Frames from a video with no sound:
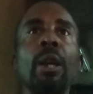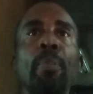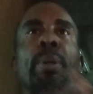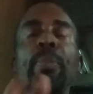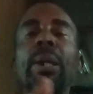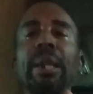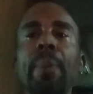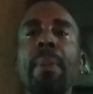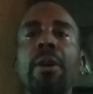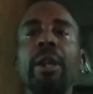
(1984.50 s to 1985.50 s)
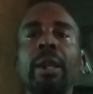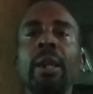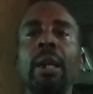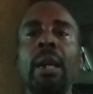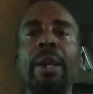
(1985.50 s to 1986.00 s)
people in
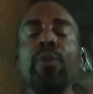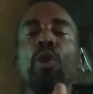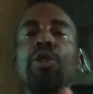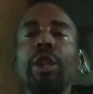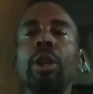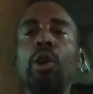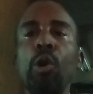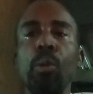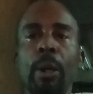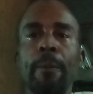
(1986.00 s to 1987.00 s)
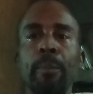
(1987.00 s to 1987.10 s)
America and around the globe,